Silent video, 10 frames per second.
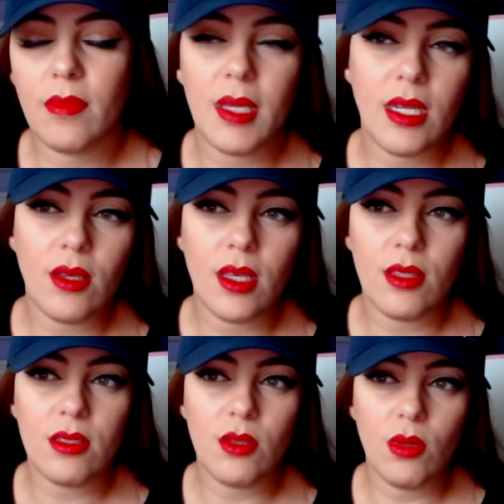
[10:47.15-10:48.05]
I mean, you can
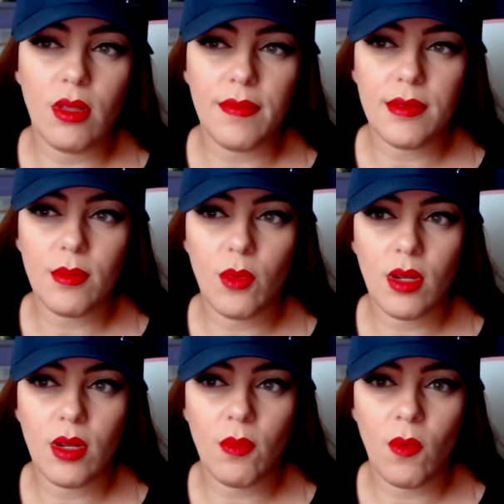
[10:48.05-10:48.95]
still love someone
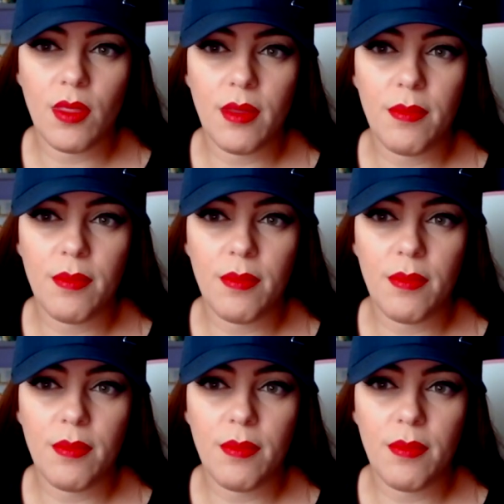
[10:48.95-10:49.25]
and want them